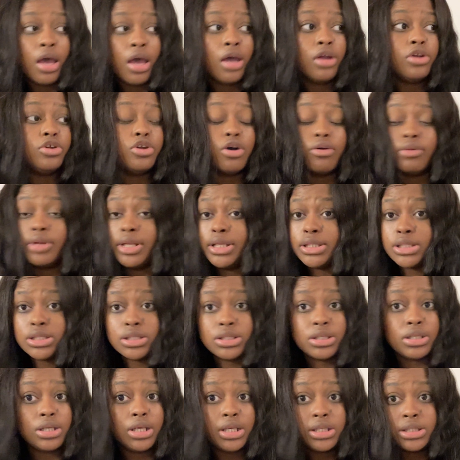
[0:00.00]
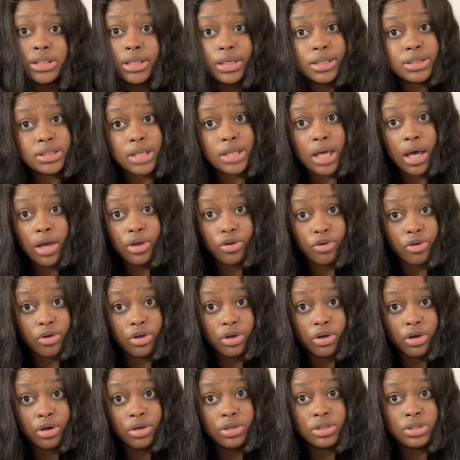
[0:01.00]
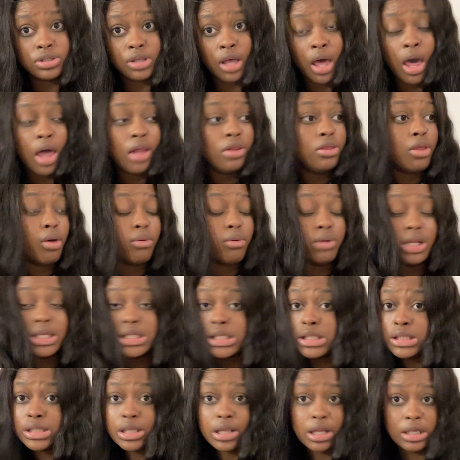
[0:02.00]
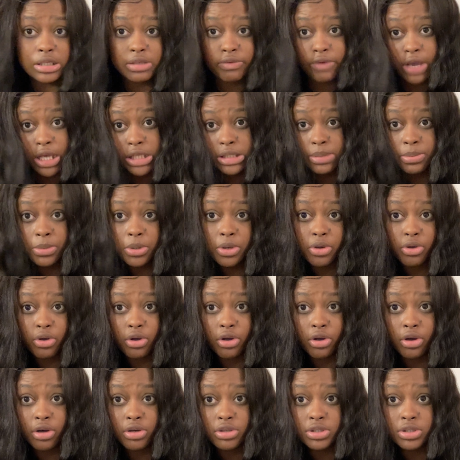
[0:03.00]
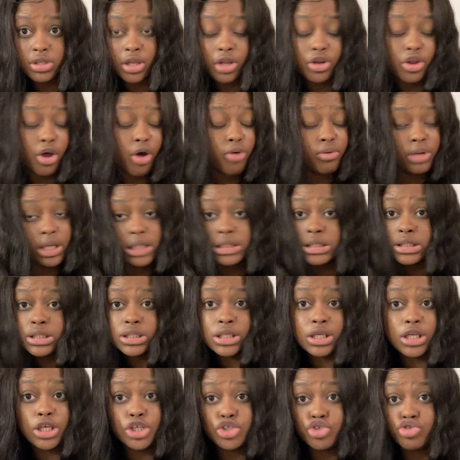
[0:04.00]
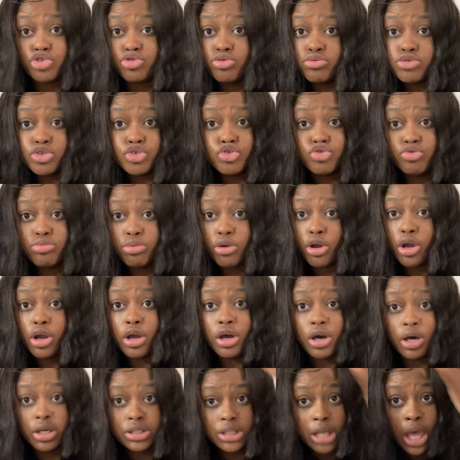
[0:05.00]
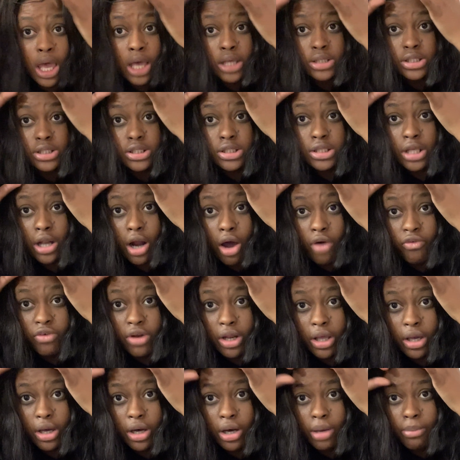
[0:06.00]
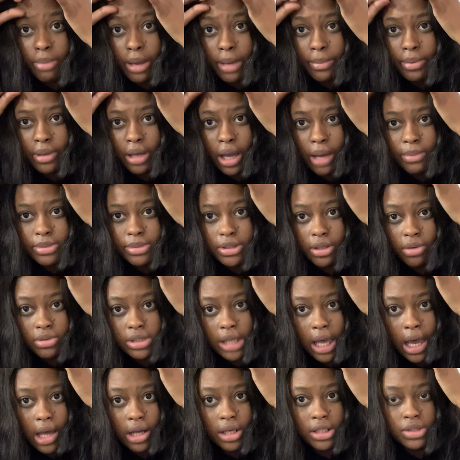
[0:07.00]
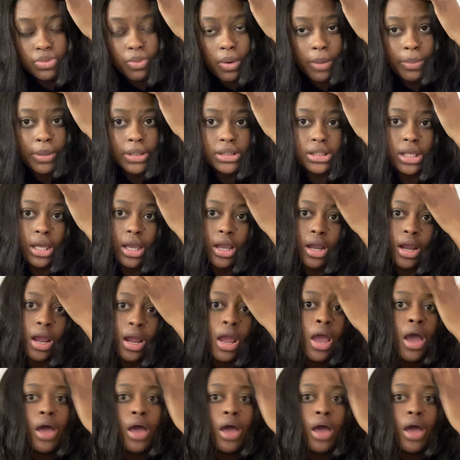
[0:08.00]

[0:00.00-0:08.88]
Don't listen to these TikTok girls. Don't listen to these Facebook girls. Don't listen to these YouTube girls. Sit over there, baby. I'm so tired of this one piece of hair.